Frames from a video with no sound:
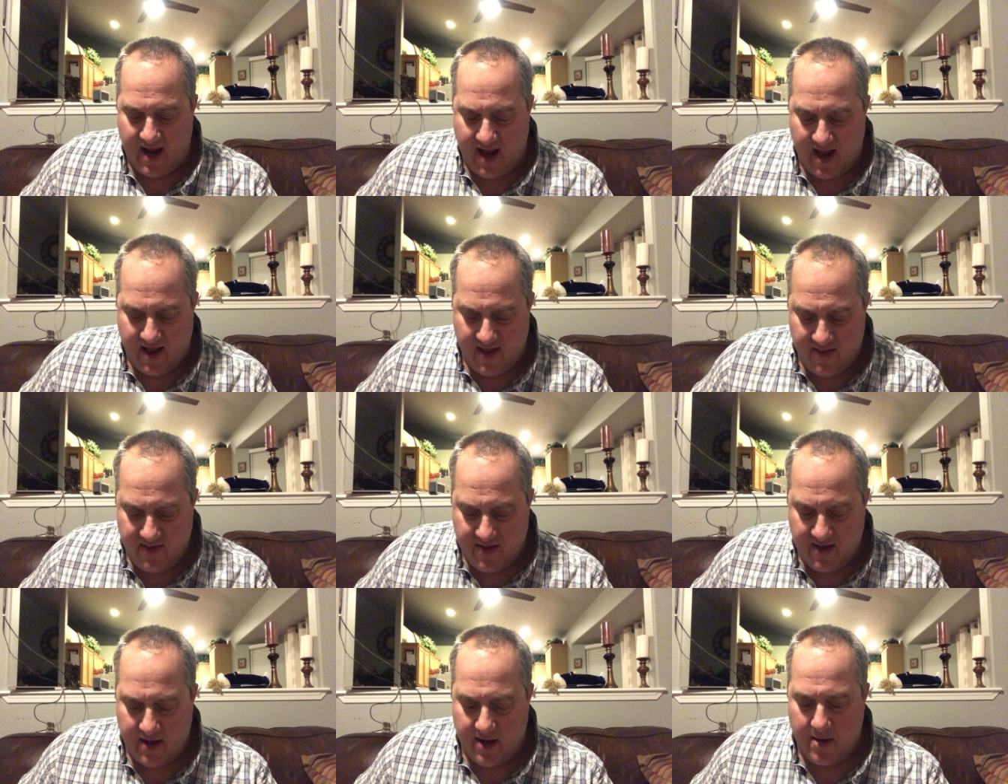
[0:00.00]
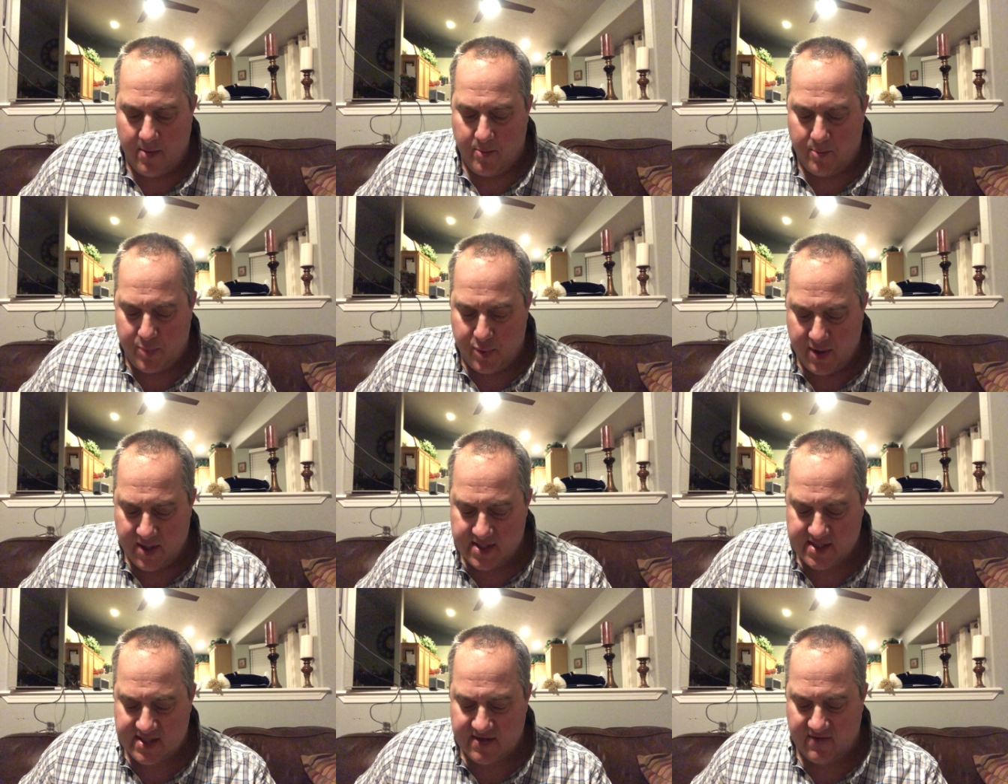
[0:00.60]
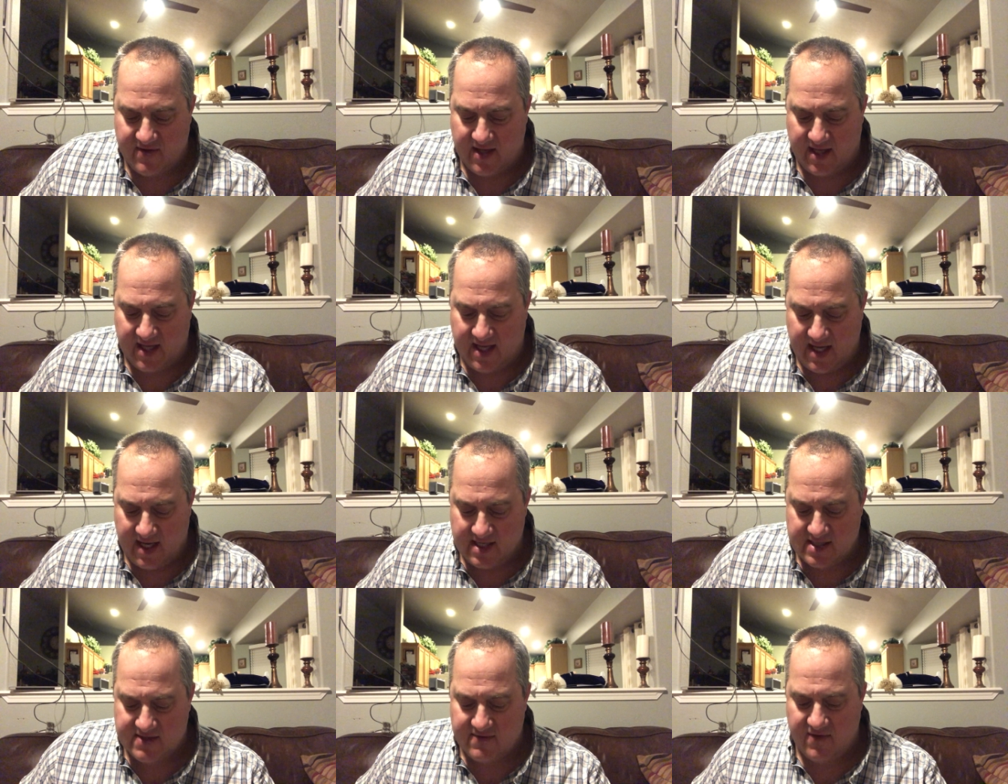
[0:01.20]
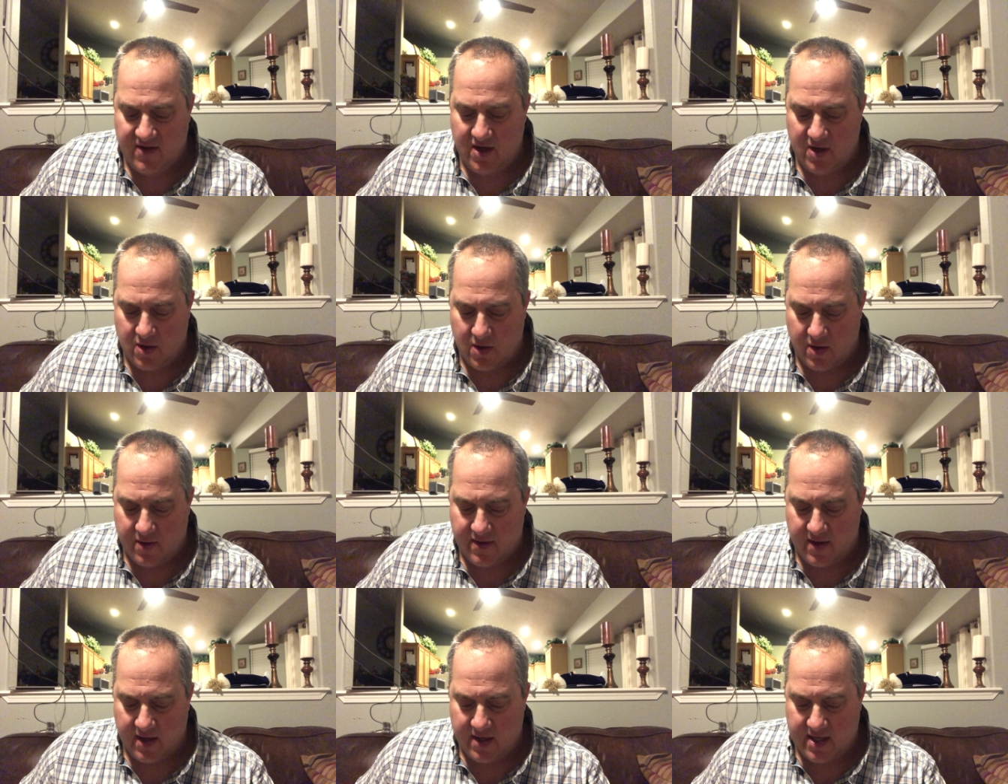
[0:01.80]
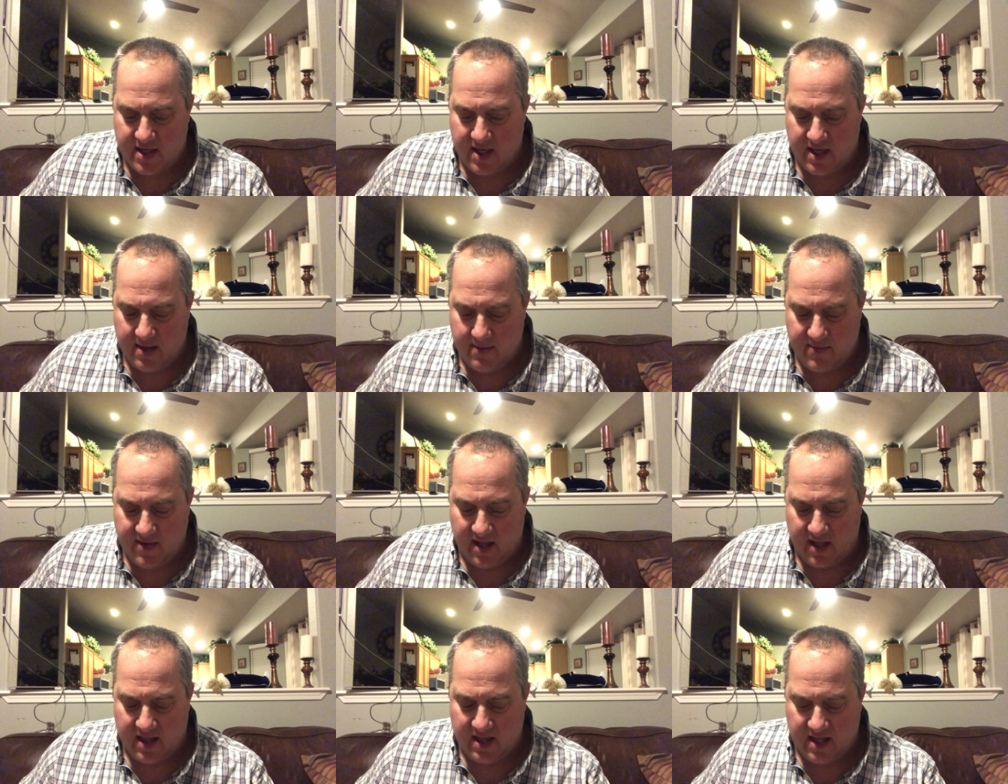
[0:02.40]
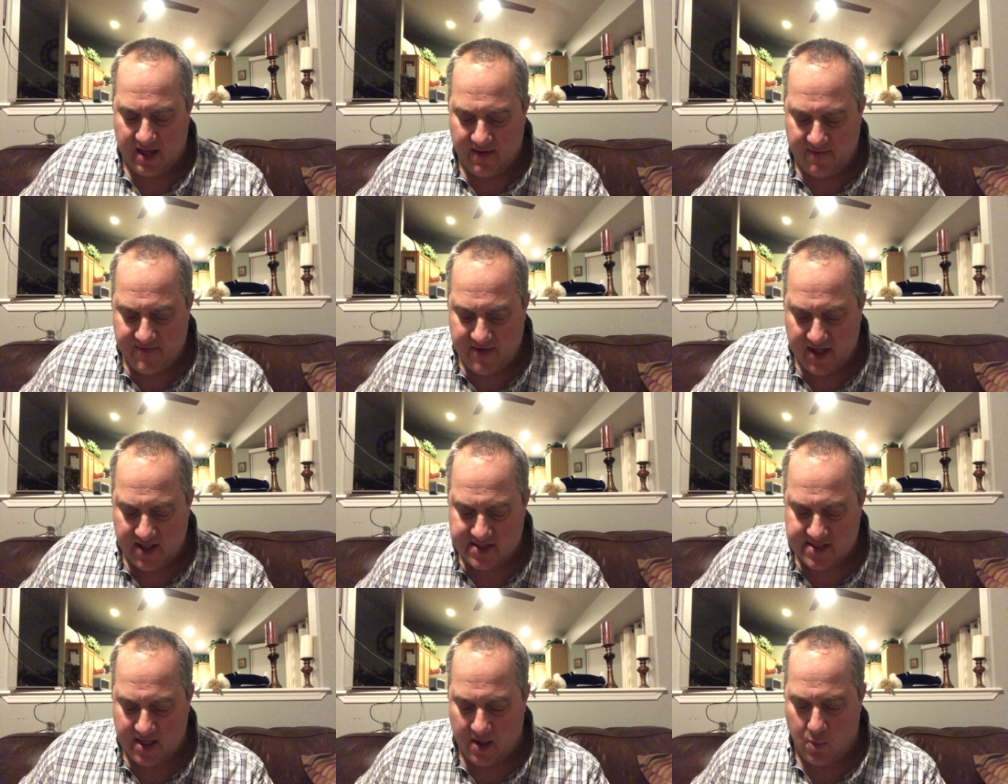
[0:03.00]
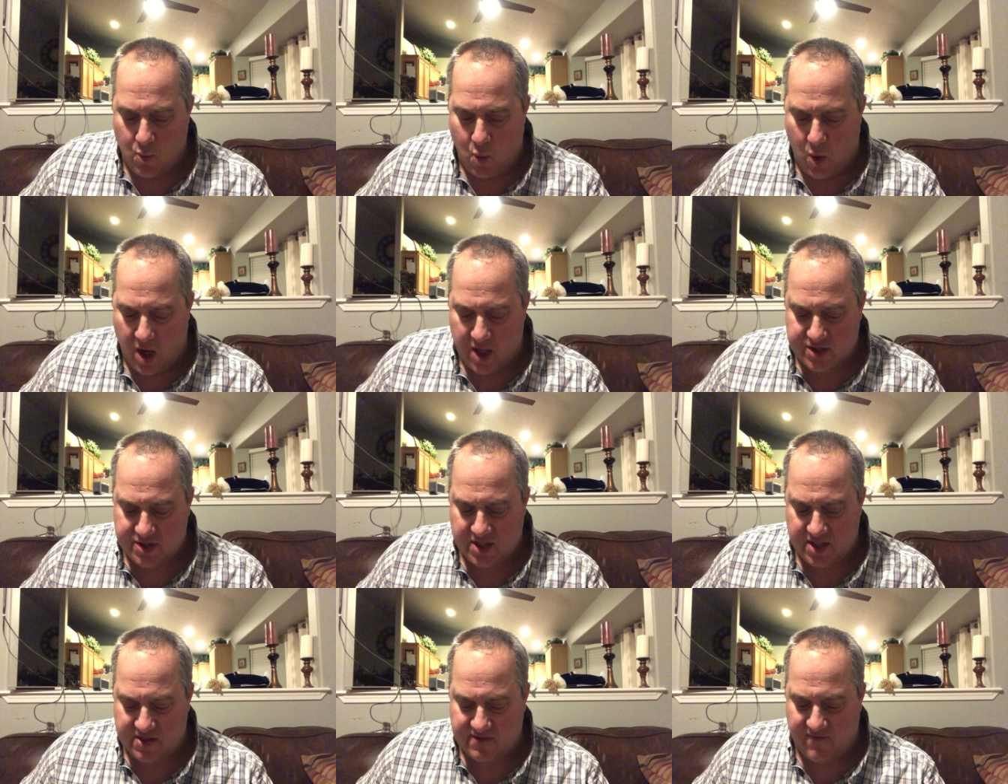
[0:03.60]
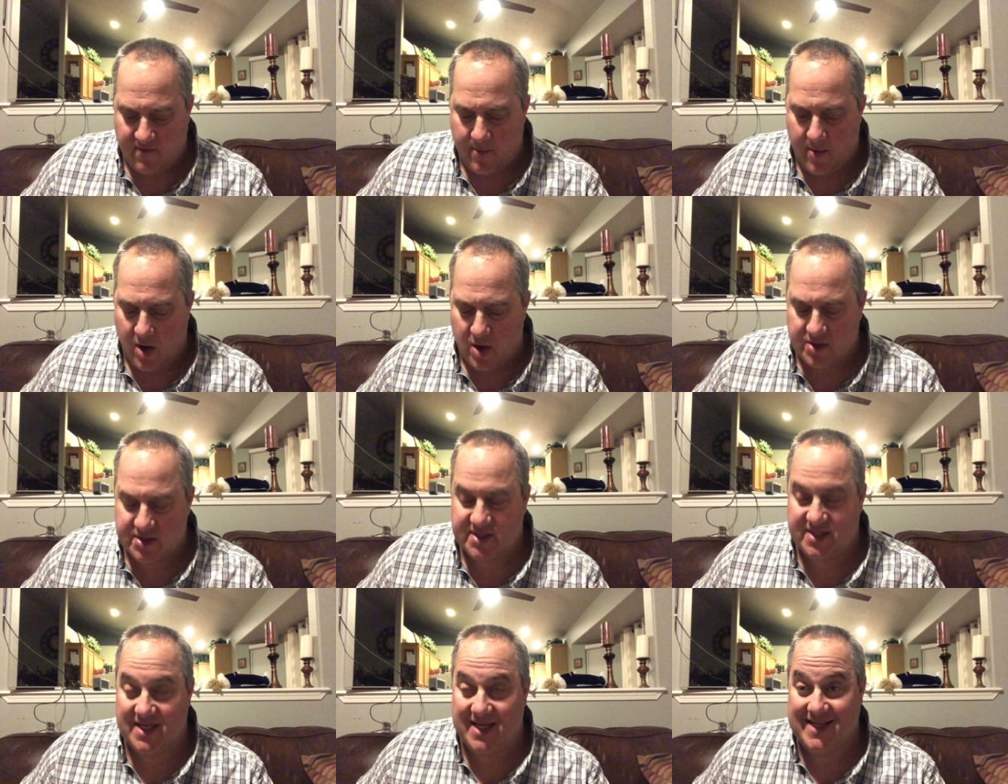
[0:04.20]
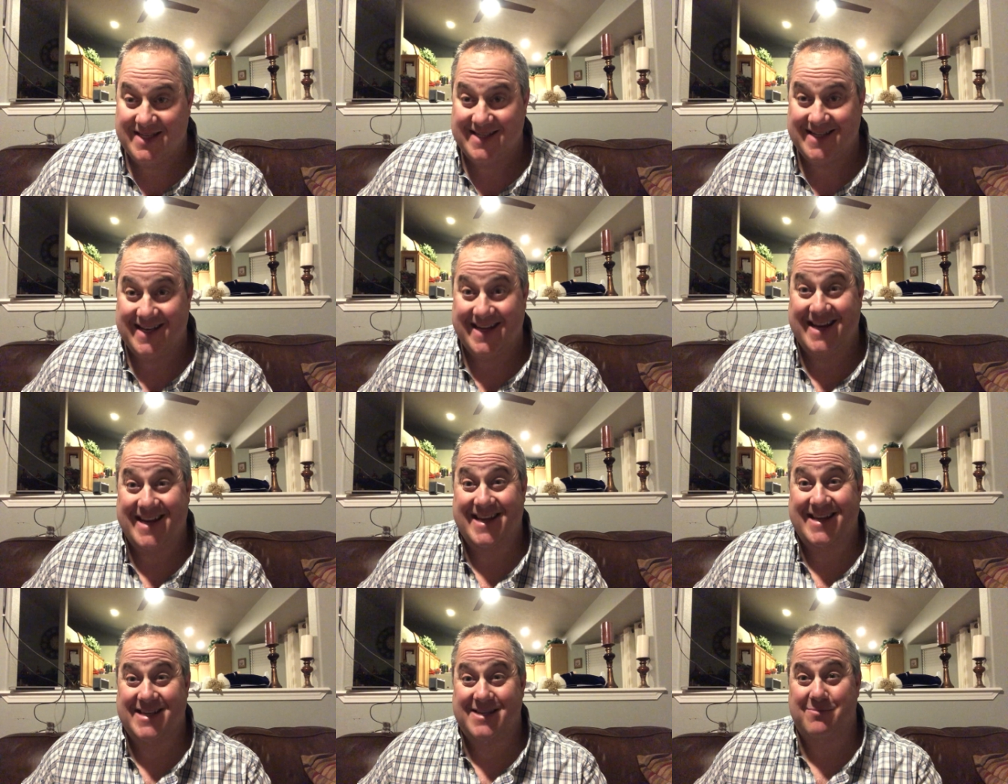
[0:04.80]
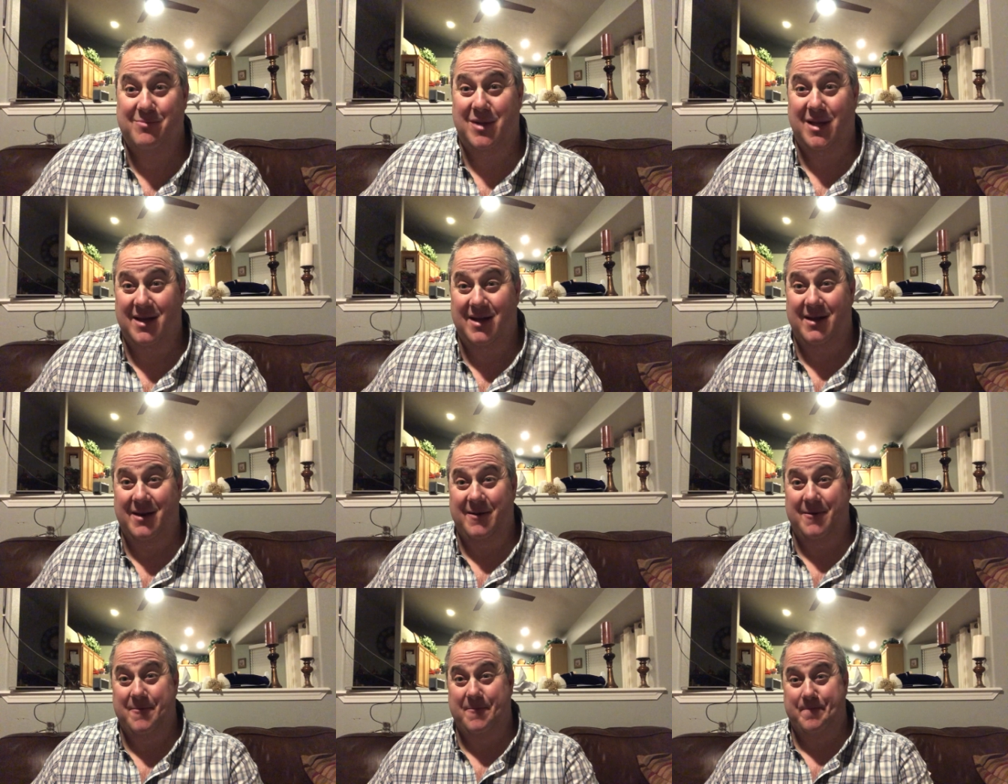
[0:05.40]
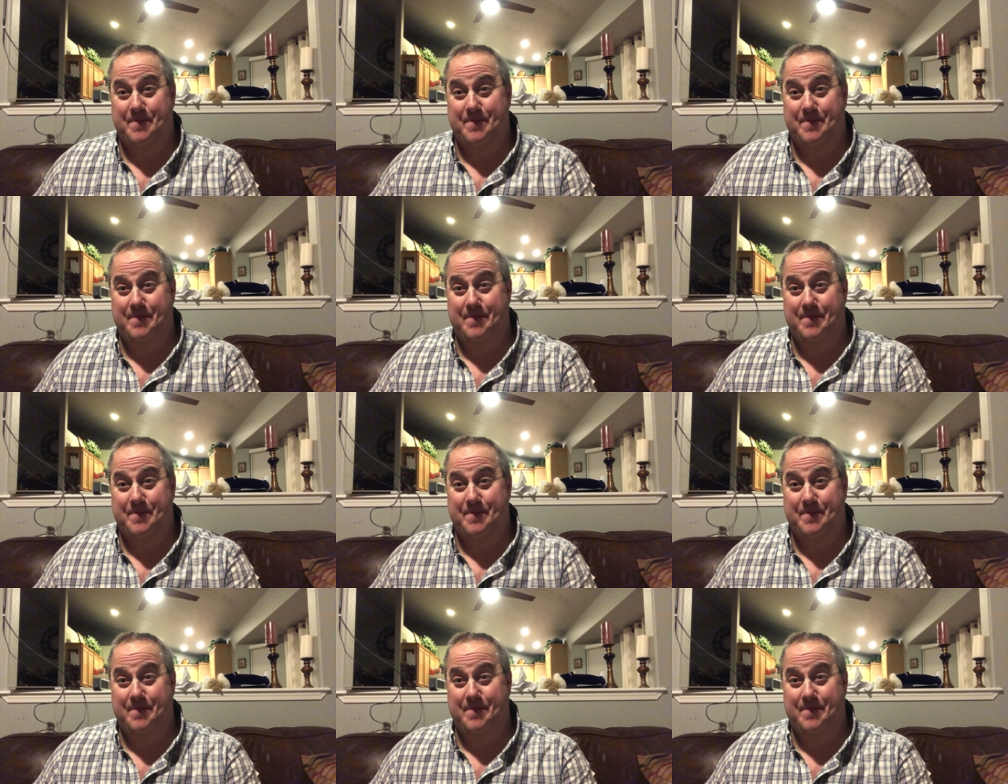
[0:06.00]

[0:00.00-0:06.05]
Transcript: and the prince of the kings of the earth unto him that loved us and washed us from our sins in his blood.